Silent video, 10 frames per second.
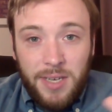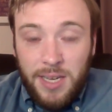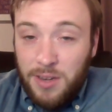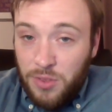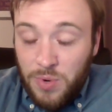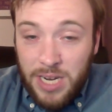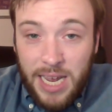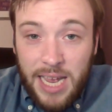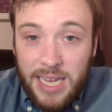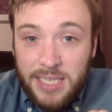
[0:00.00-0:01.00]
in 3
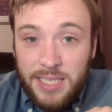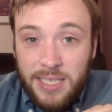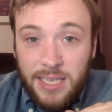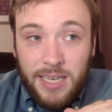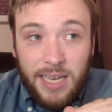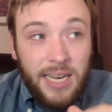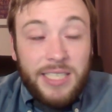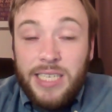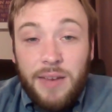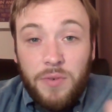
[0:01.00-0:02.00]
days and I
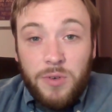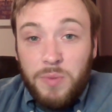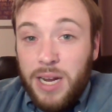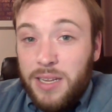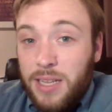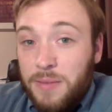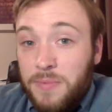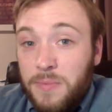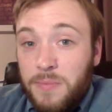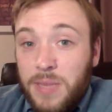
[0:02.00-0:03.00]
just haven't responded to them,